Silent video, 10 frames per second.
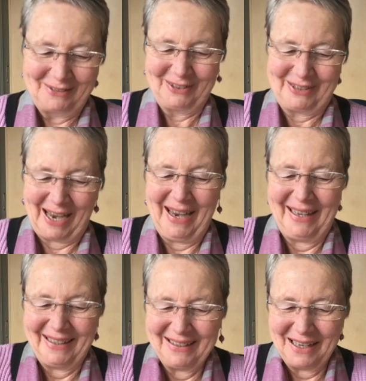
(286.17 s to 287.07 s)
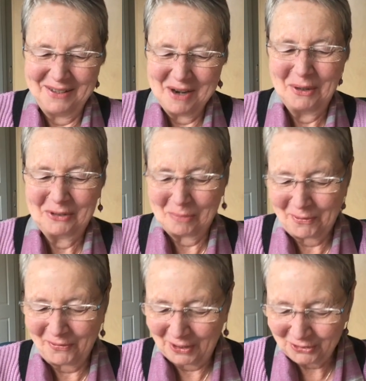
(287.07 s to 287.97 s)
to say, as a
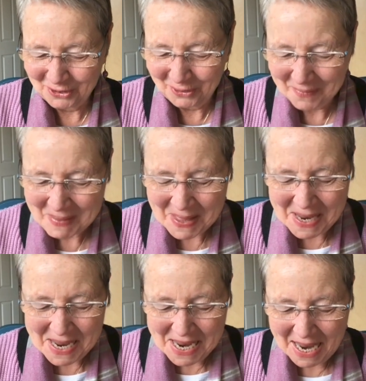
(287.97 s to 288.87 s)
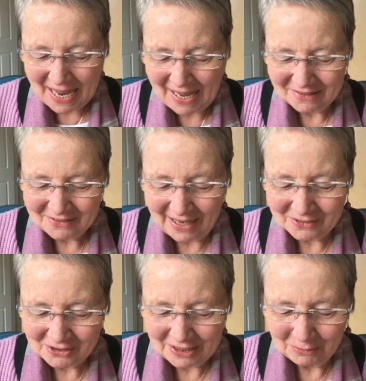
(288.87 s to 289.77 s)
professional. And
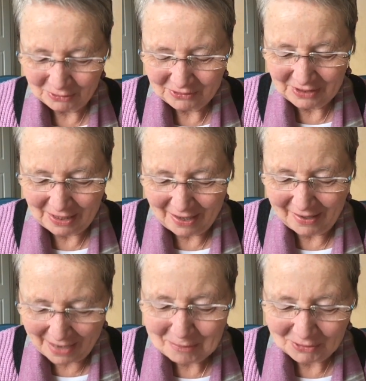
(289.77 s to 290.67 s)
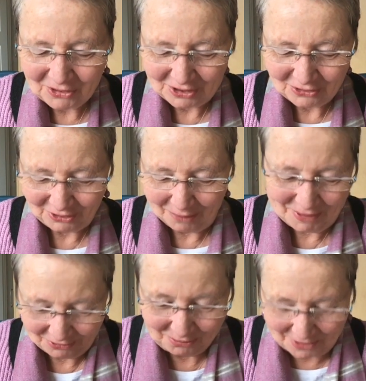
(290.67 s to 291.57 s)
actually, I am a teacher. I
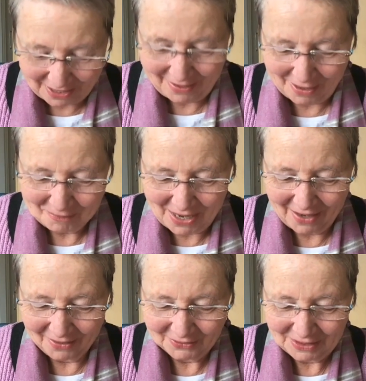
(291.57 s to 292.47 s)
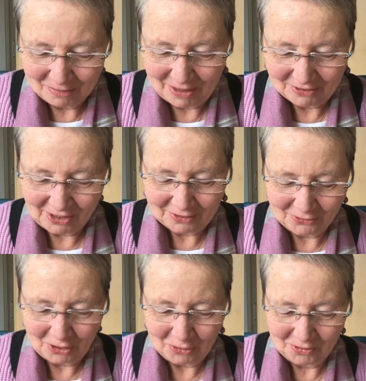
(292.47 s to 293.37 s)
mean, it's what I am now. And my
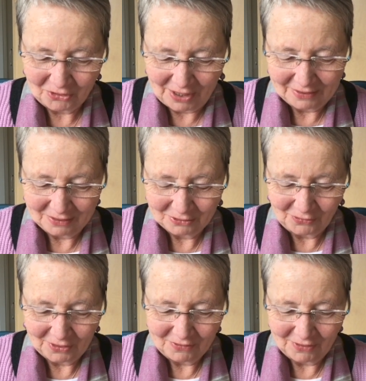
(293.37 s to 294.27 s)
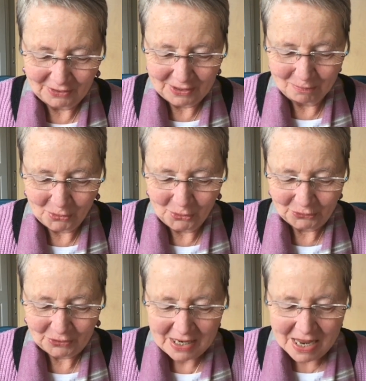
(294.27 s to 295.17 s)
psychotherapy training was very, very
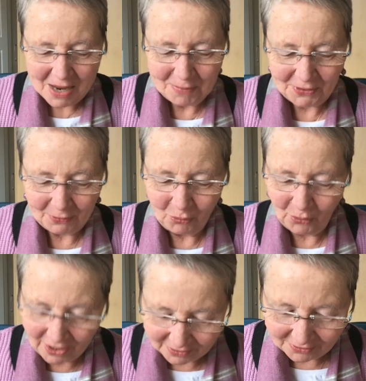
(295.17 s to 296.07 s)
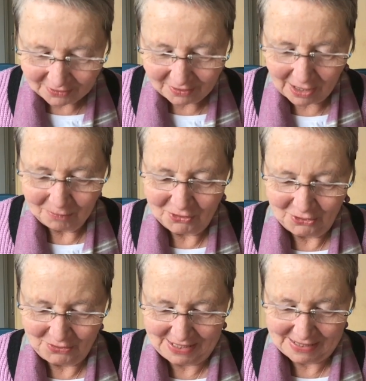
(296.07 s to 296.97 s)
important. But the work that I'm
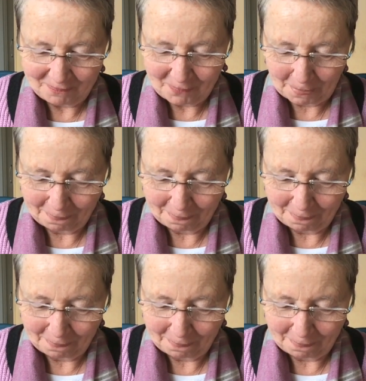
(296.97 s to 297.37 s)
doing,